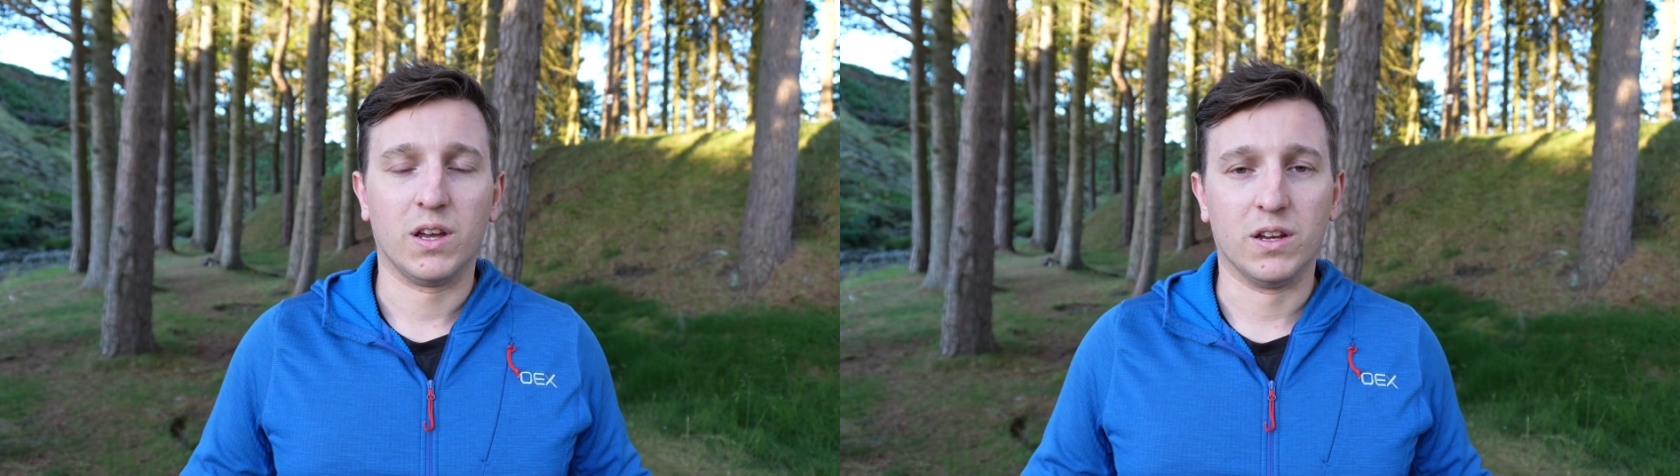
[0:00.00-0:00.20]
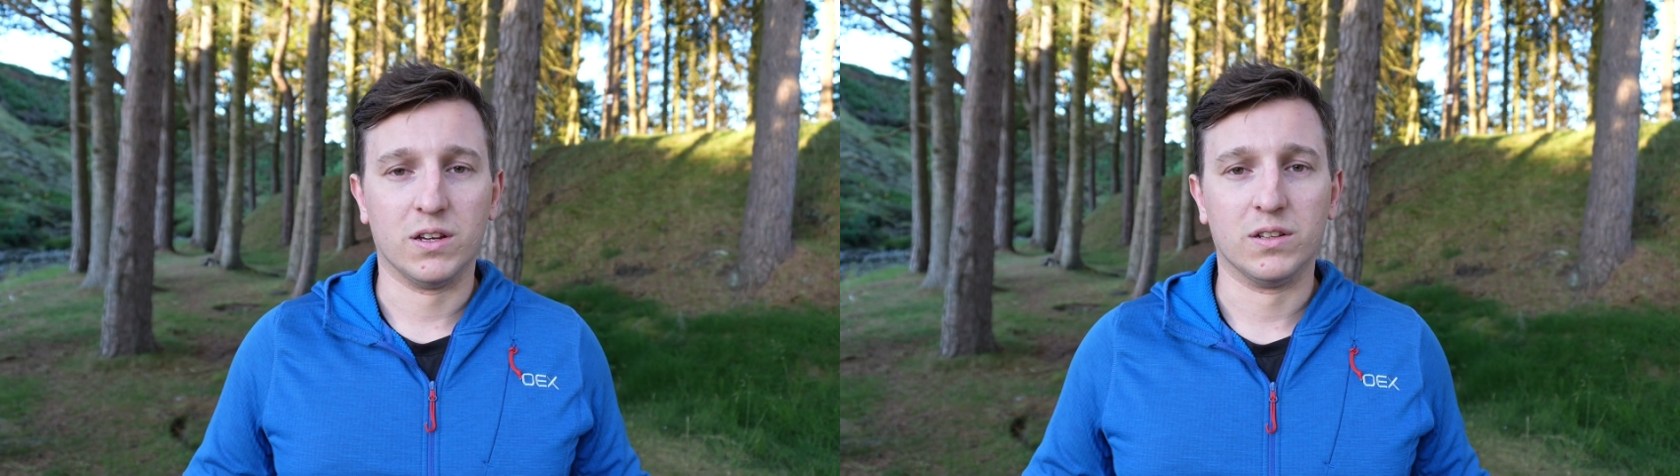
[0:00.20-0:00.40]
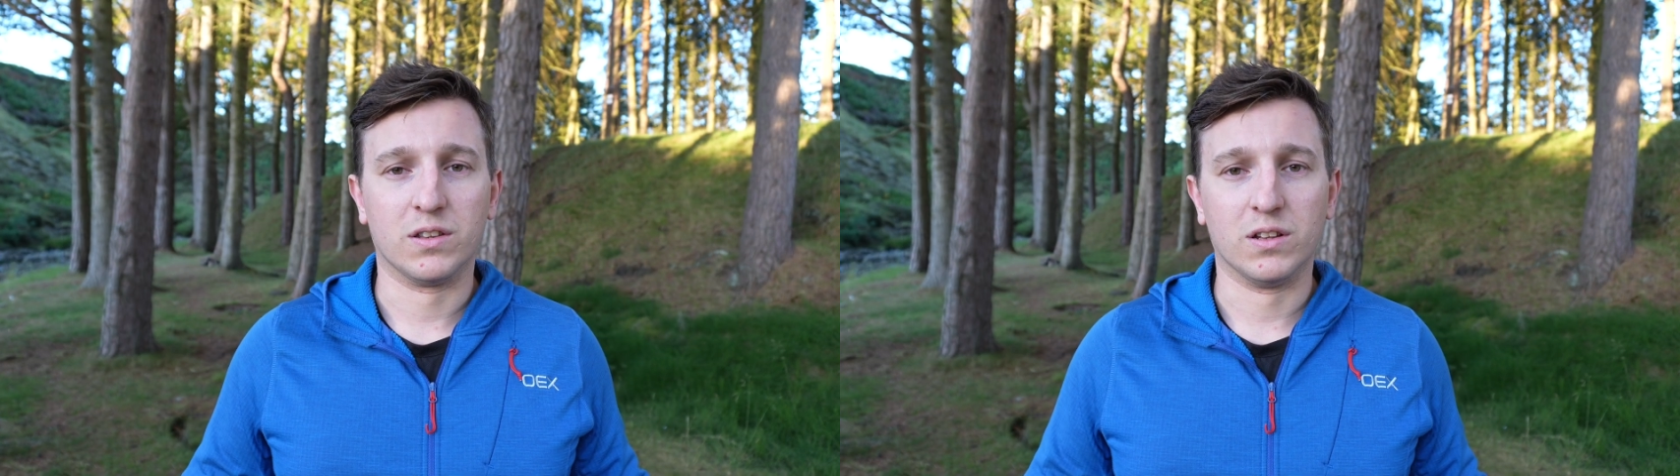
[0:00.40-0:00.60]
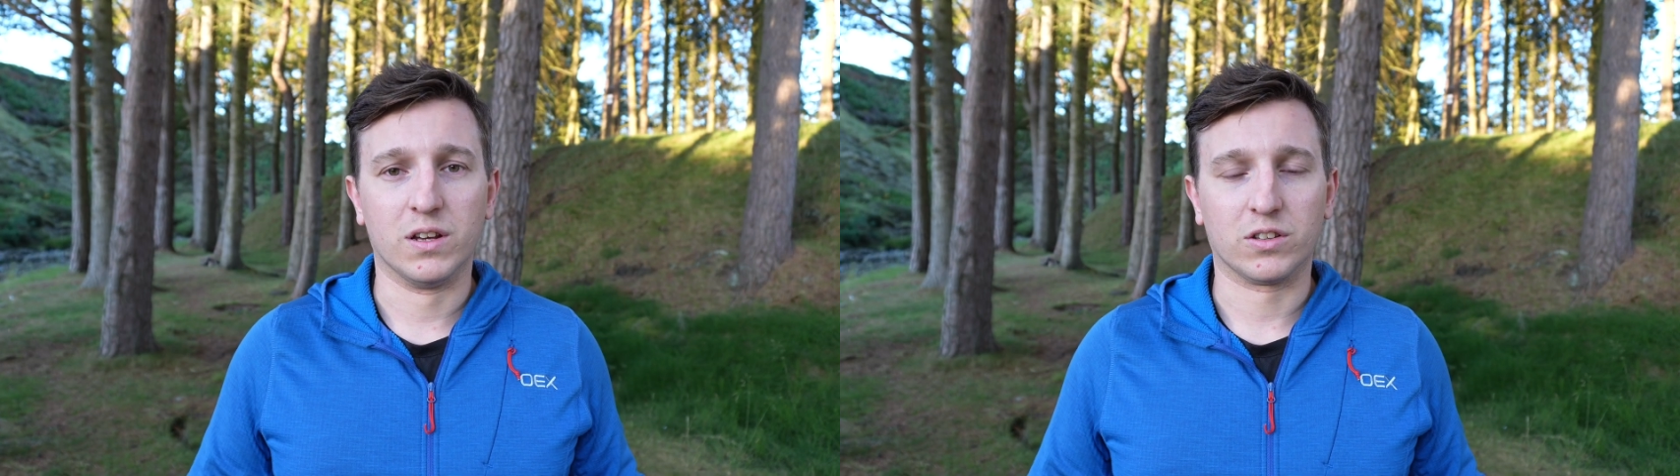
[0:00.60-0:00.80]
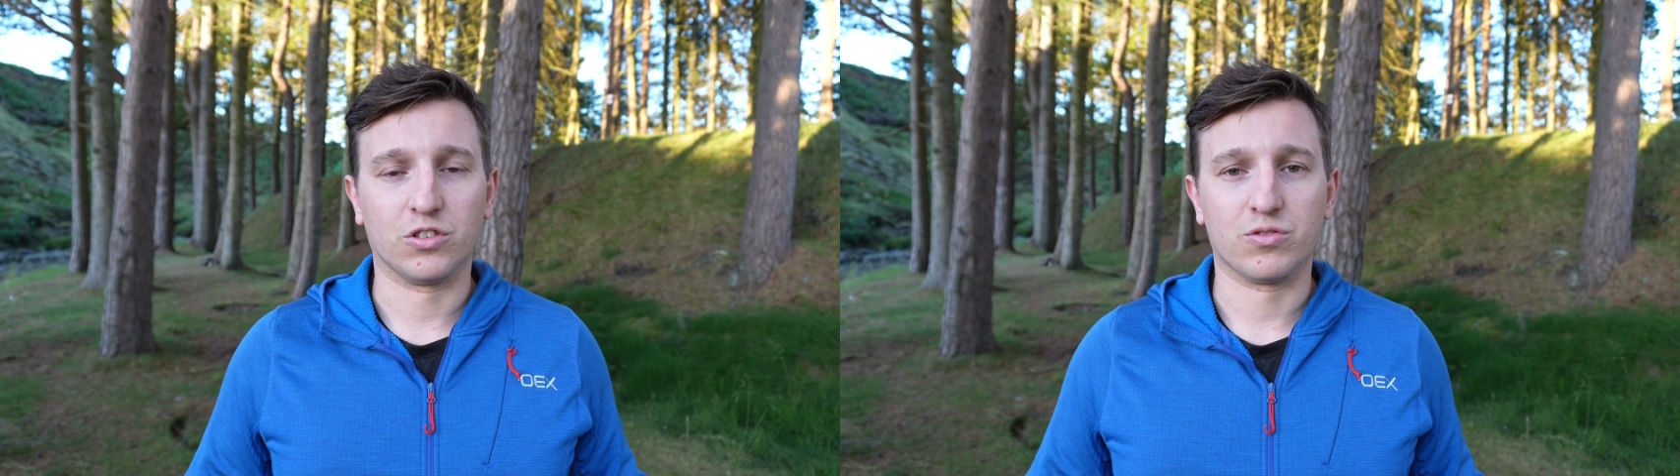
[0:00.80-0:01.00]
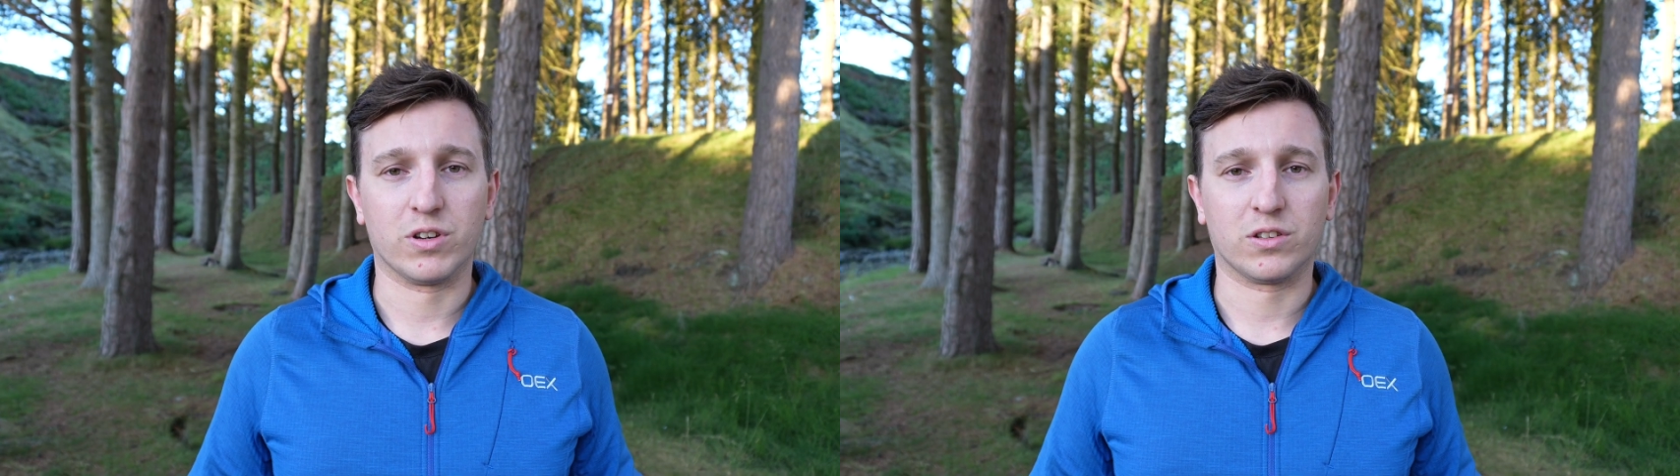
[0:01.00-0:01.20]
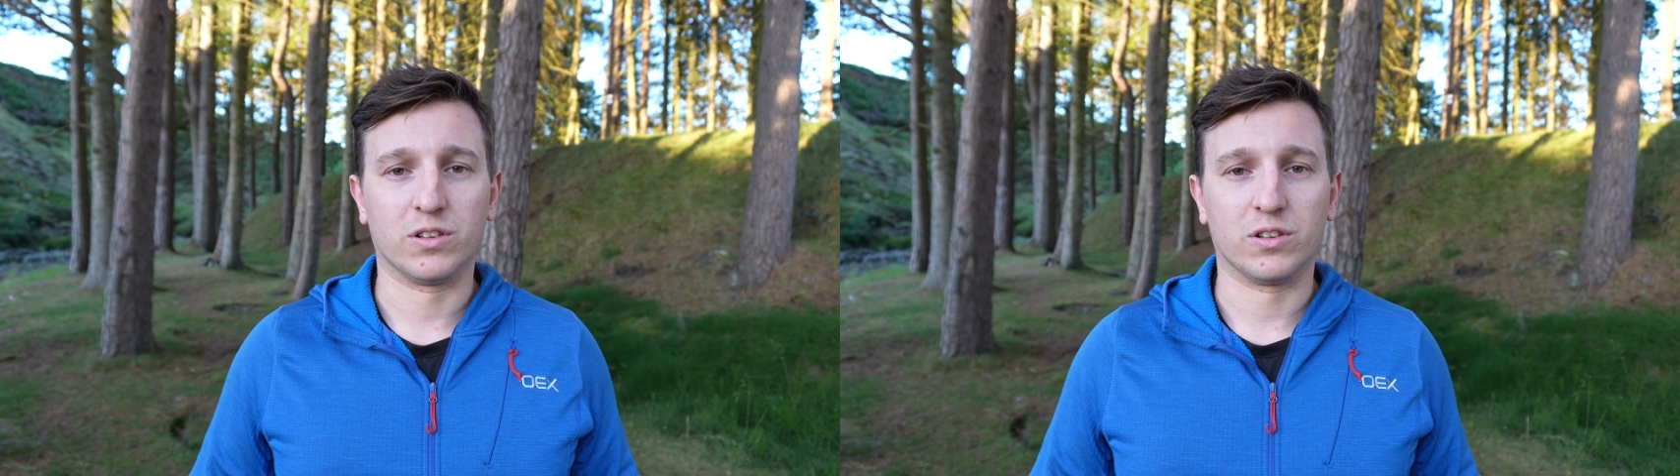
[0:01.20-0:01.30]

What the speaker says: in the Lake District.